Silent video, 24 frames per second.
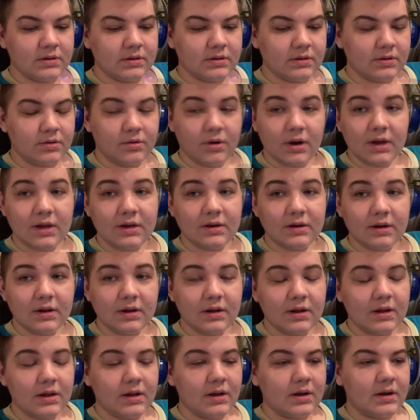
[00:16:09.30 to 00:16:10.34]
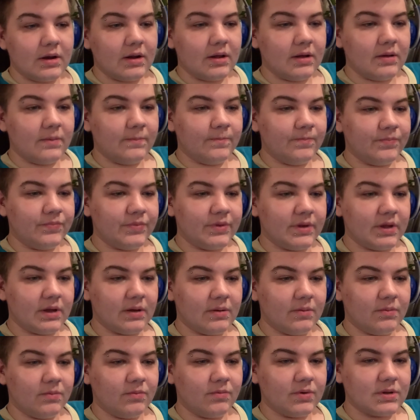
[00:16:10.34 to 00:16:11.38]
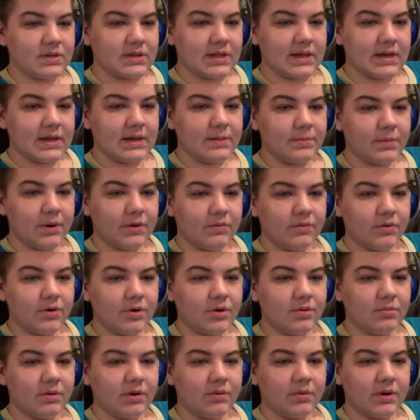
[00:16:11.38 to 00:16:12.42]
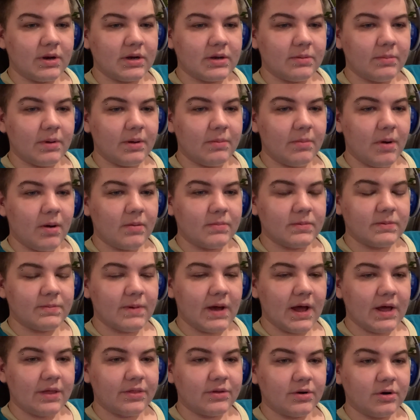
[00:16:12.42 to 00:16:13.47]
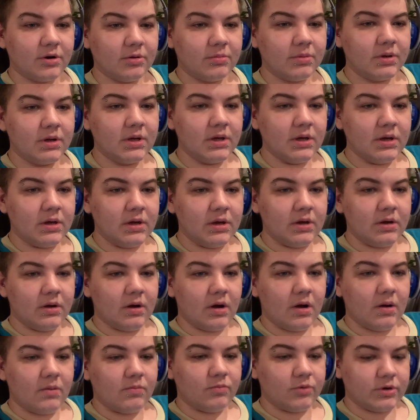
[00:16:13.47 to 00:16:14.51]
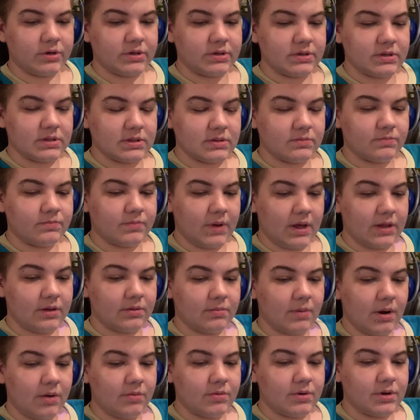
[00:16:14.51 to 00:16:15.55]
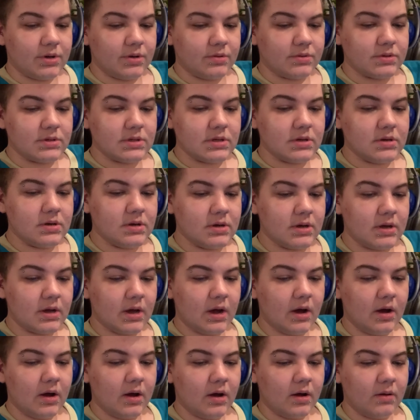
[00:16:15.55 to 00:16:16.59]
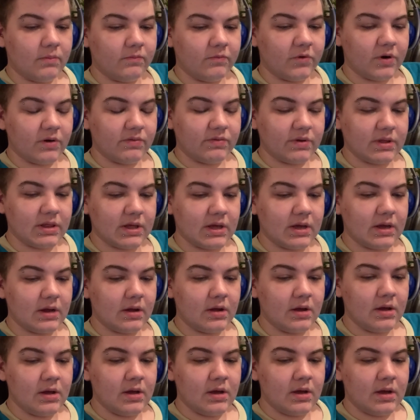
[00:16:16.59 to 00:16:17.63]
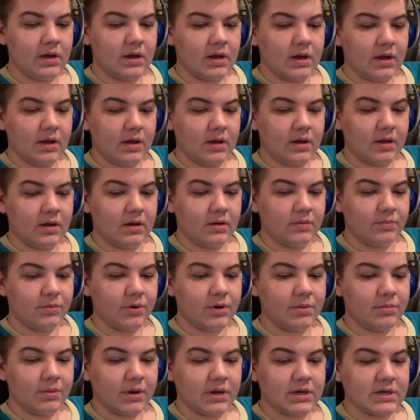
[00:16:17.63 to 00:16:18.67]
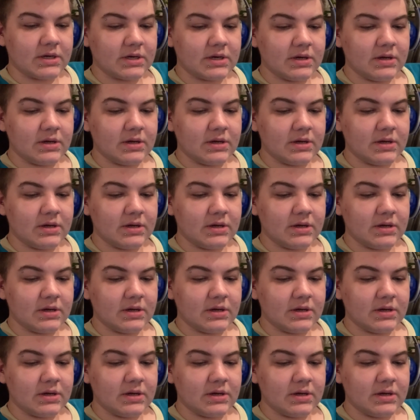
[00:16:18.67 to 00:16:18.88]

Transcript: great. And I was like in my room. I went to my mom's bathroom. Which is the bathroom I would use, for everything, and pretty much,